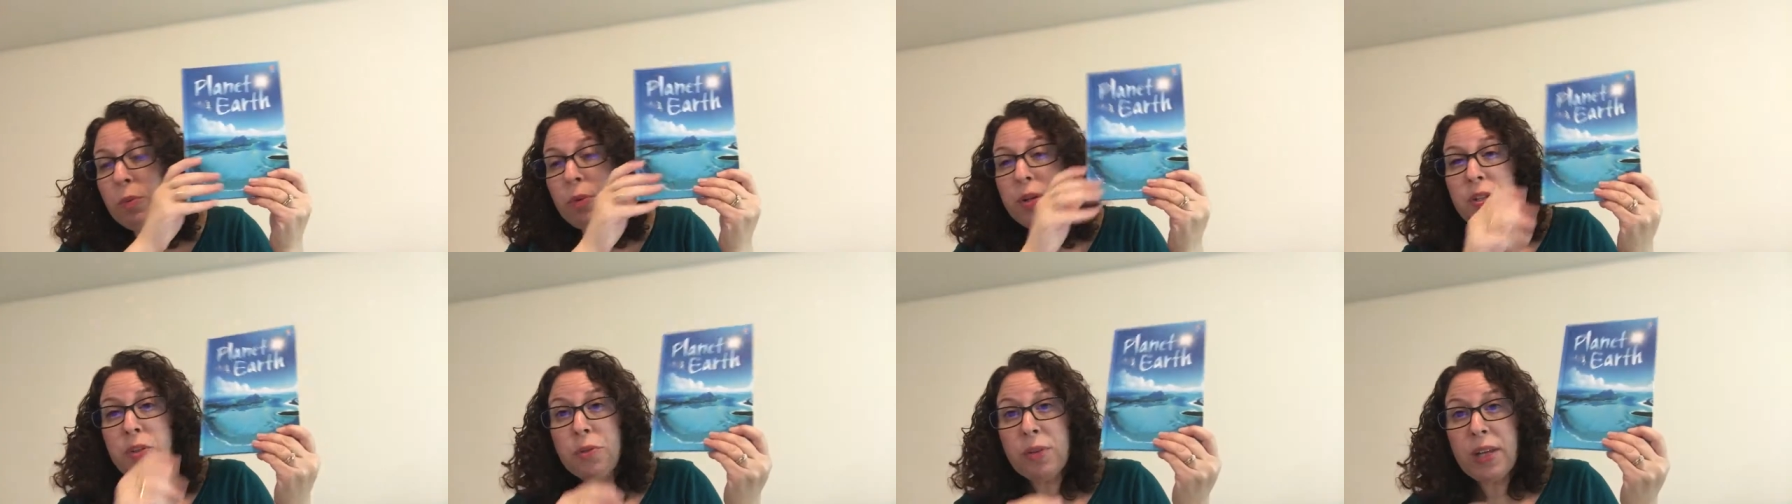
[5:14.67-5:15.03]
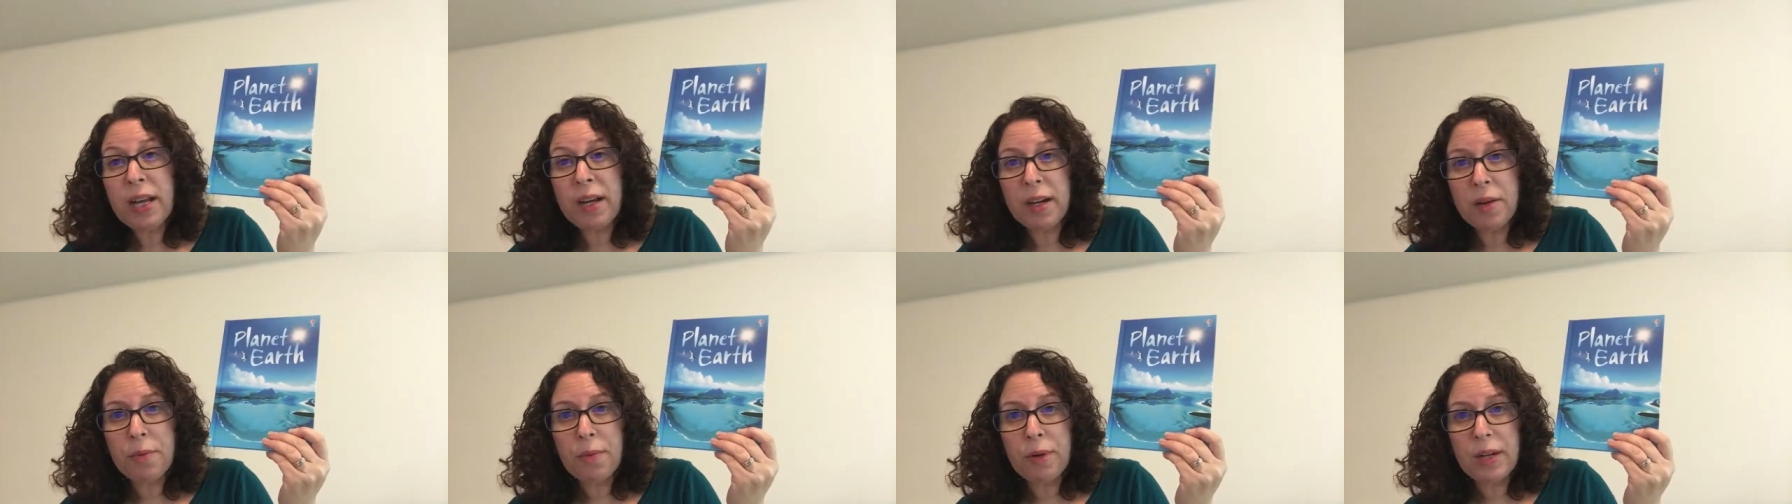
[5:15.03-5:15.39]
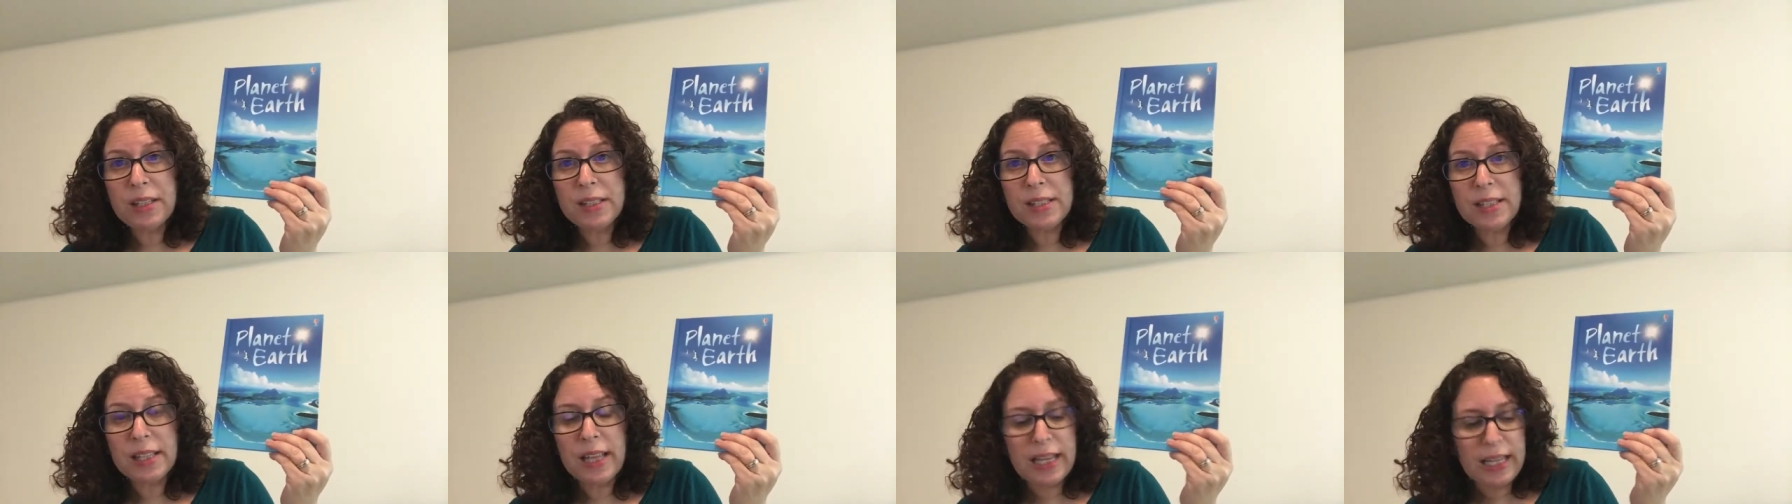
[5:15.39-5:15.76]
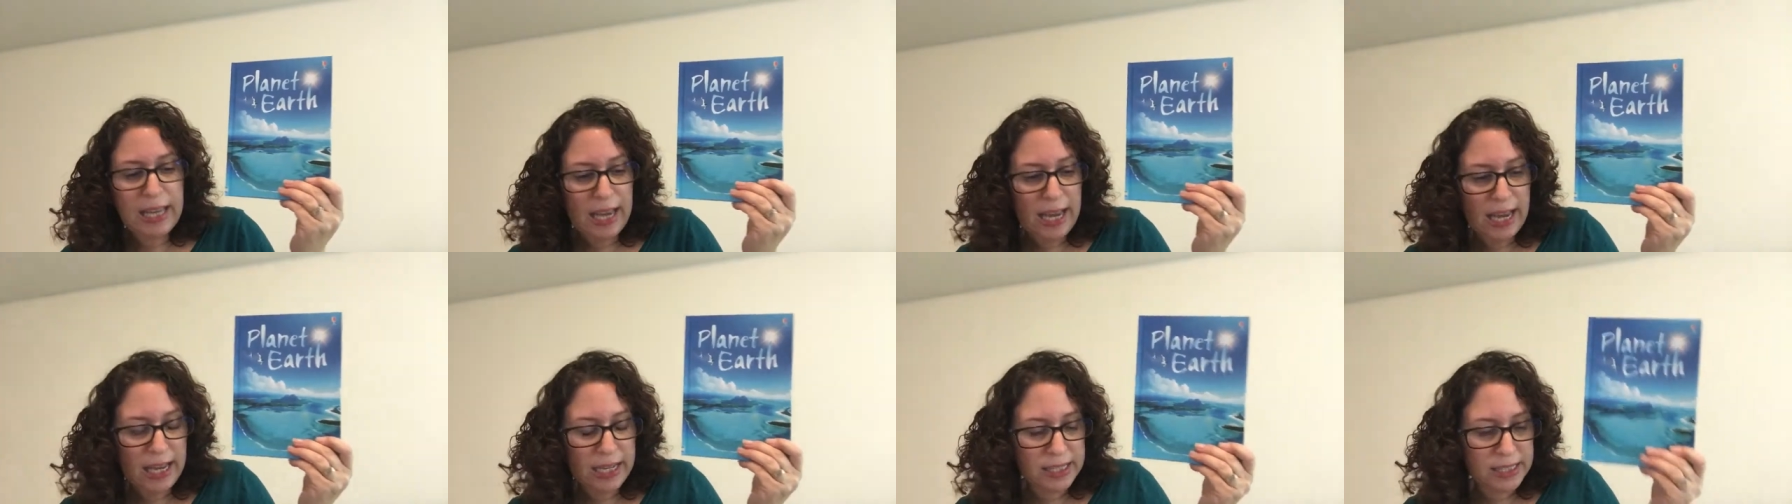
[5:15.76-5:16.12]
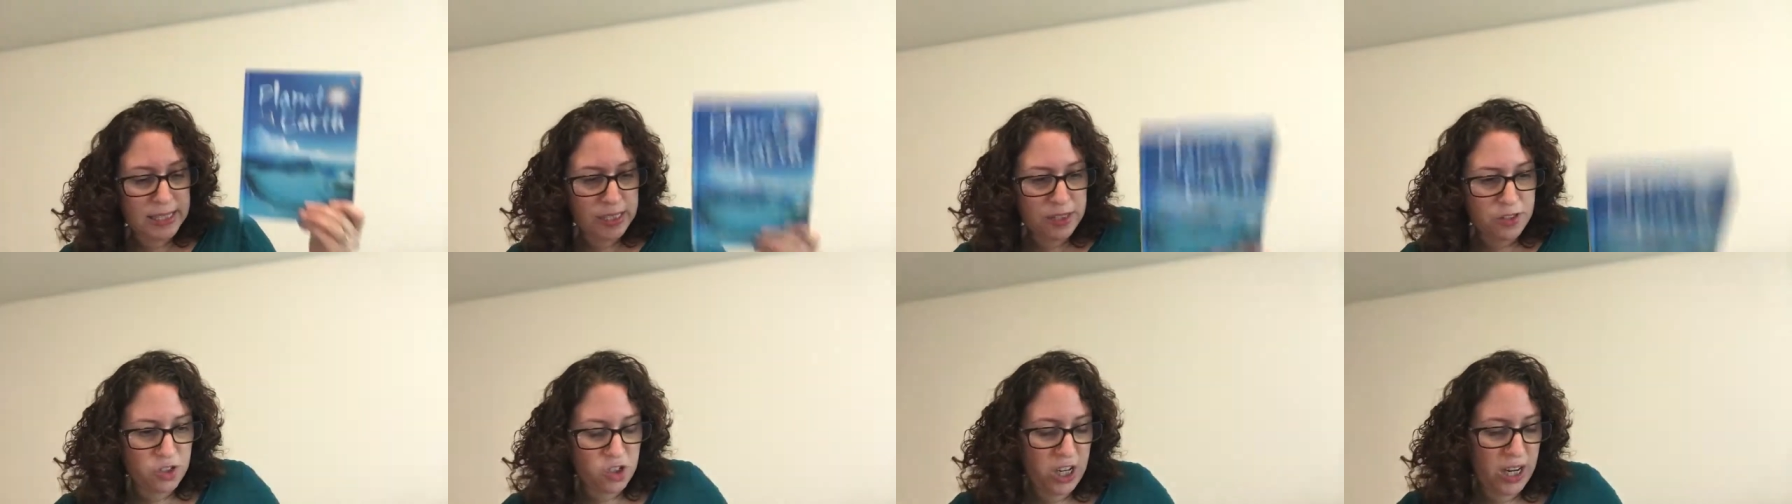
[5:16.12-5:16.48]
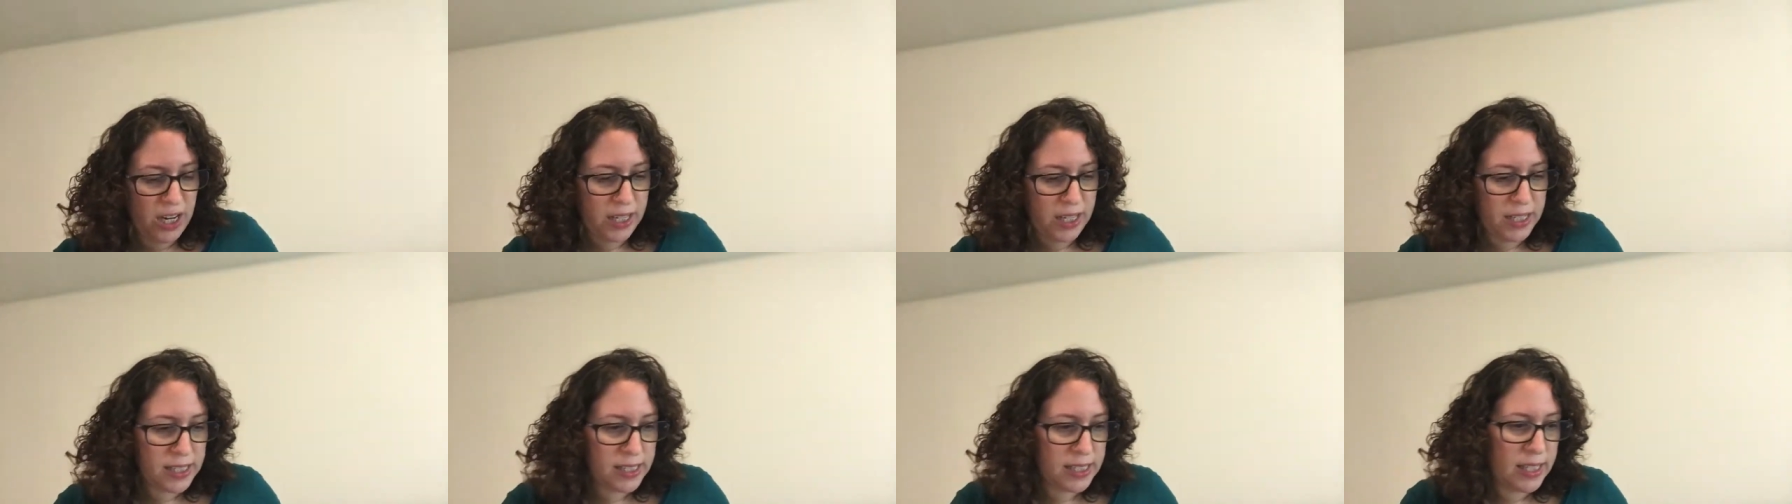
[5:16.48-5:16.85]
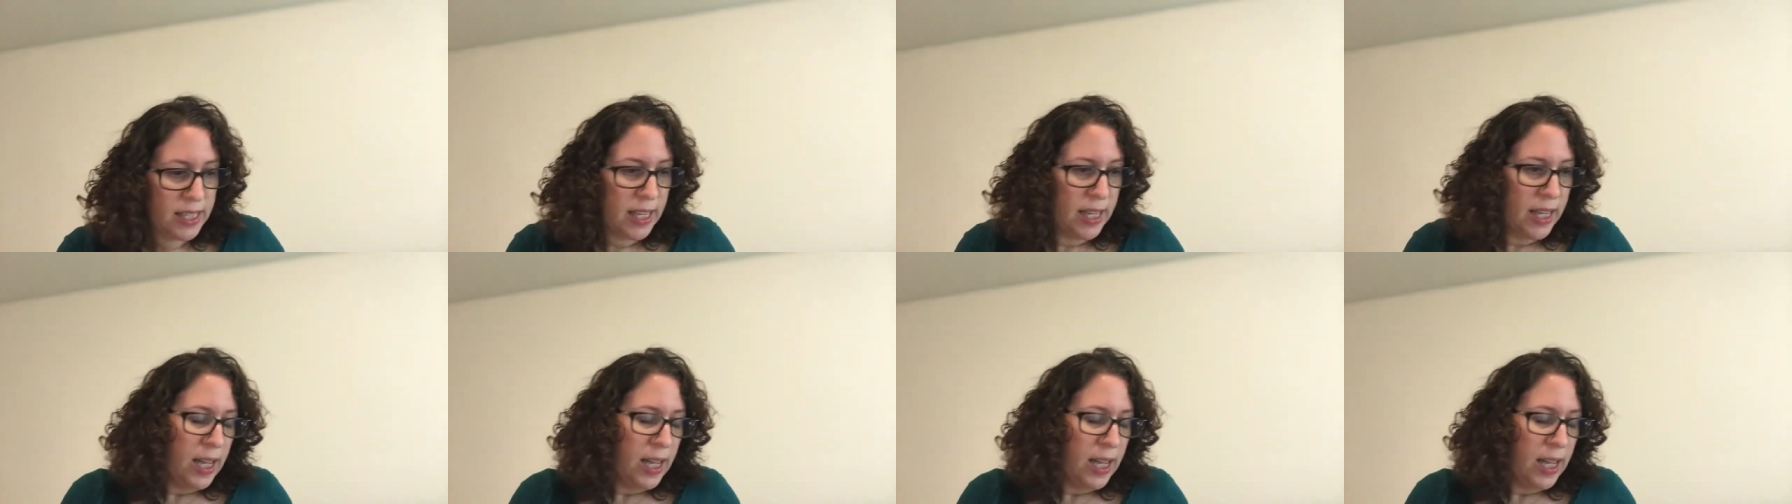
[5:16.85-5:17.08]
We do carry ones like eggs and chicks